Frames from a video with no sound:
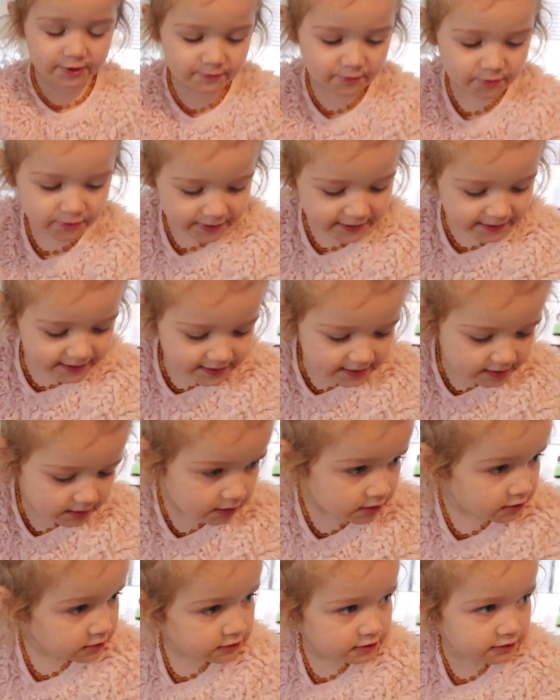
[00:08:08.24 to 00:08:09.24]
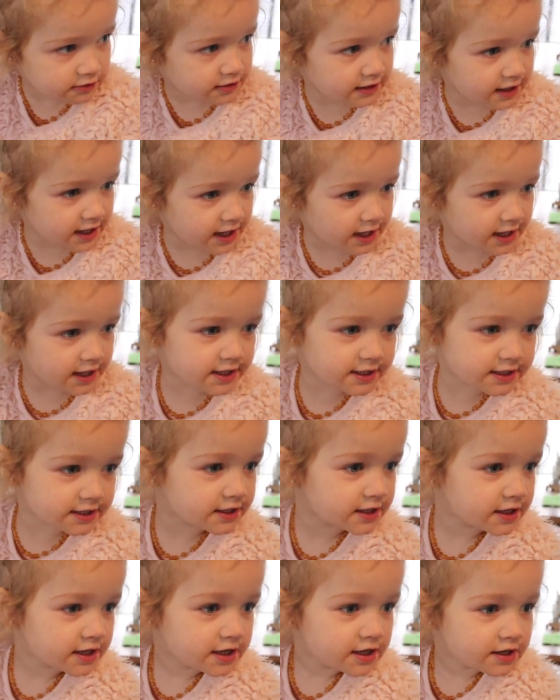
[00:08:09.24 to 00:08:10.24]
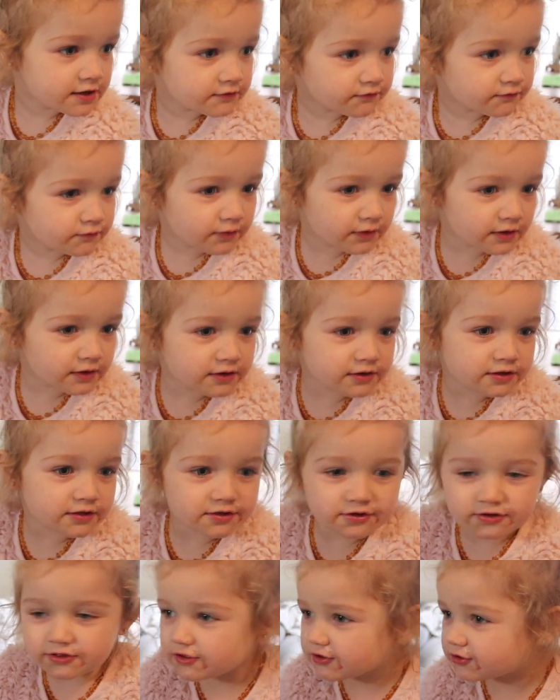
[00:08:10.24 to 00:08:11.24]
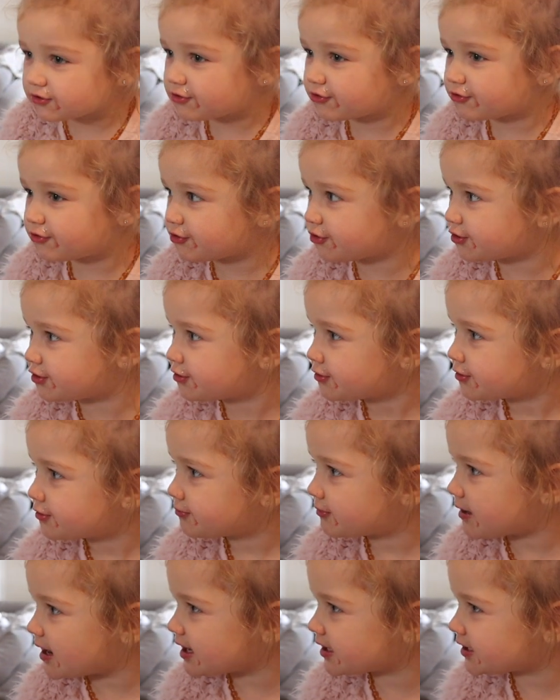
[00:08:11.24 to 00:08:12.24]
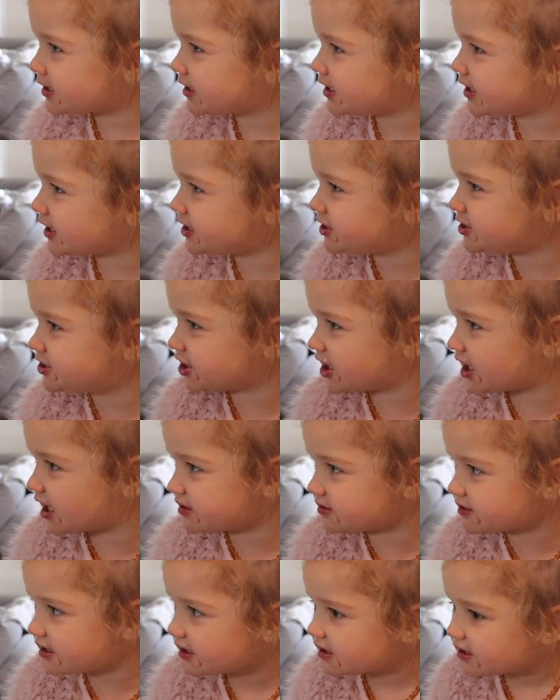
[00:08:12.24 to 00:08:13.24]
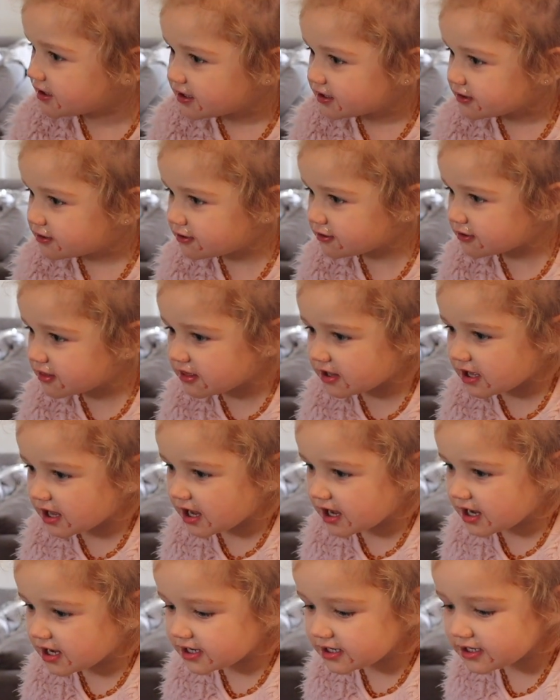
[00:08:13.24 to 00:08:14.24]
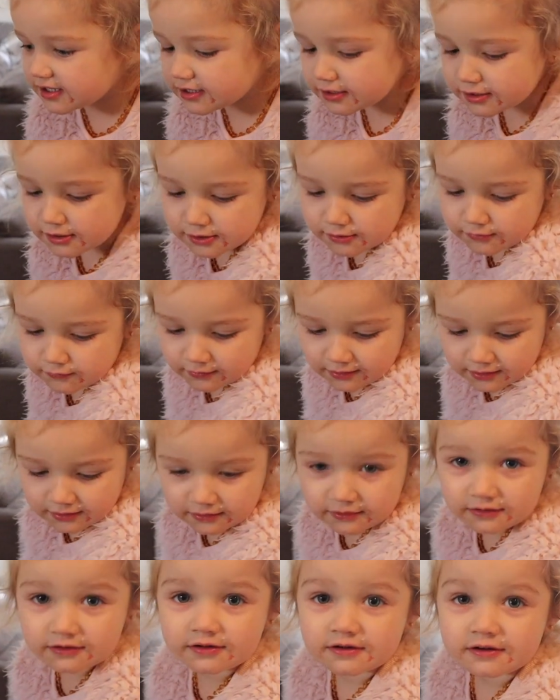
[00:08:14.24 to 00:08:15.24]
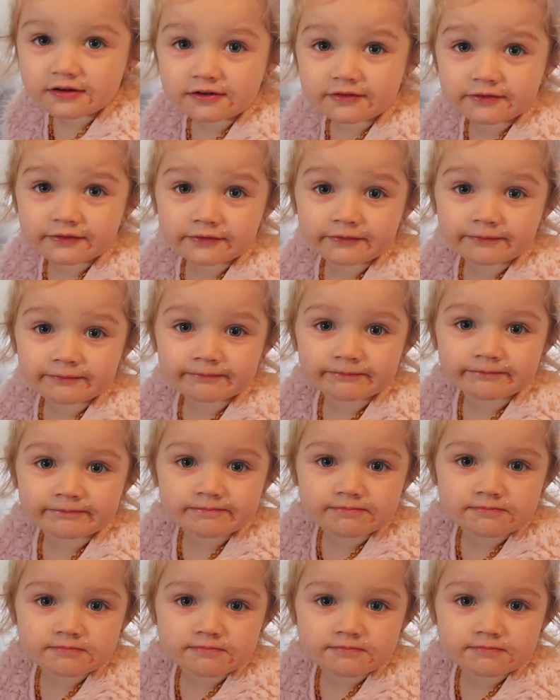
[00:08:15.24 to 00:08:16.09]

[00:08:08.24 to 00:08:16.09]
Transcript: Good morning. Today, what did you do my kitchen today? Look at your runny nose.